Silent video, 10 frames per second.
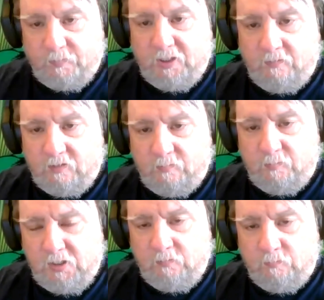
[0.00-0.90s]
big
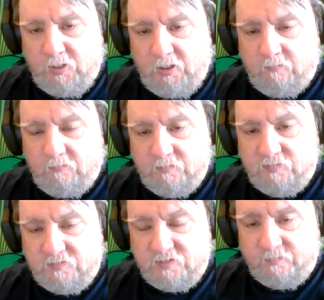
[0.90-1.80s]
meeting rooms
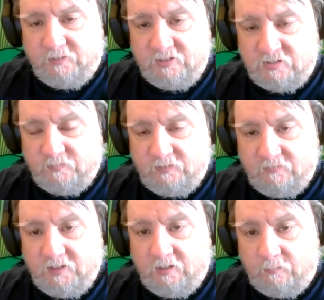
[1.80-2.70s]
were supposed to be
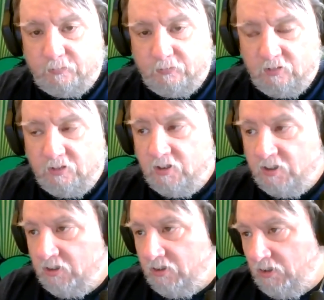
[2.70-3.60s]
reopened.
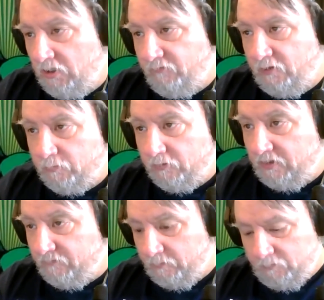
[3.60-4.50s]
If you
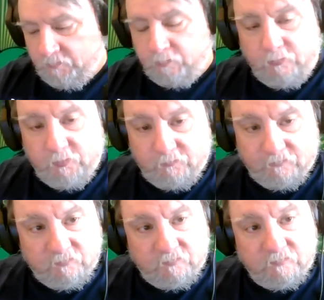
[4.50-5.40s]
believe the midpoint
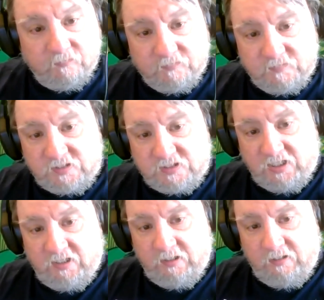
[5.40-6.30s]

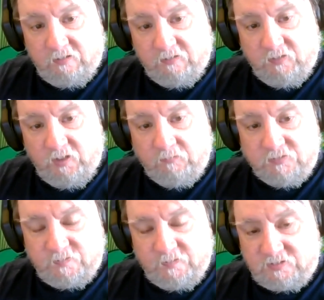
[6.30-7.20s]
site, it was
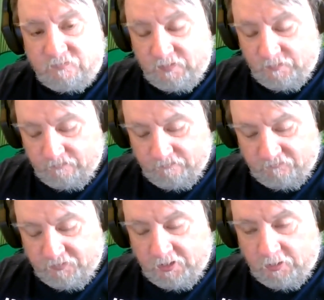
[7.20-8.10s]
supposed to
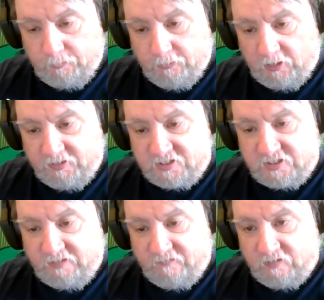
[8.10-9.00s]
reopen on the
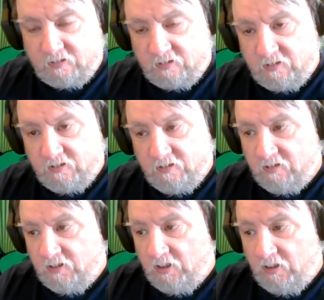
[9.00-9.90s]
7th.
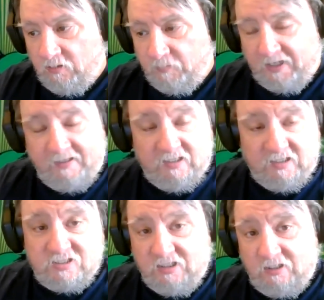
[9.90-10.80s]
But I didn't
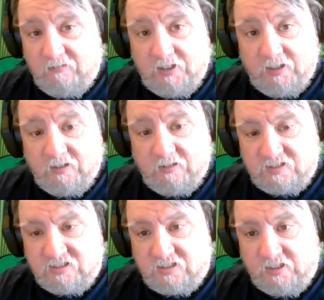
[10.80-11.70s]
see any way
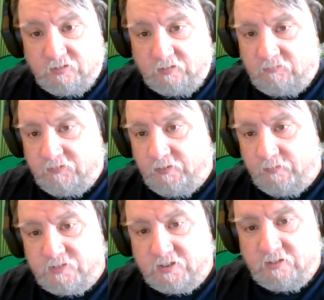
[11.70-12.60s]
to schedule a room,
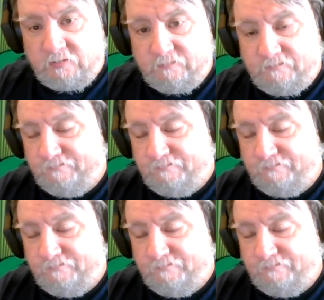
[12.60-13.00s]
so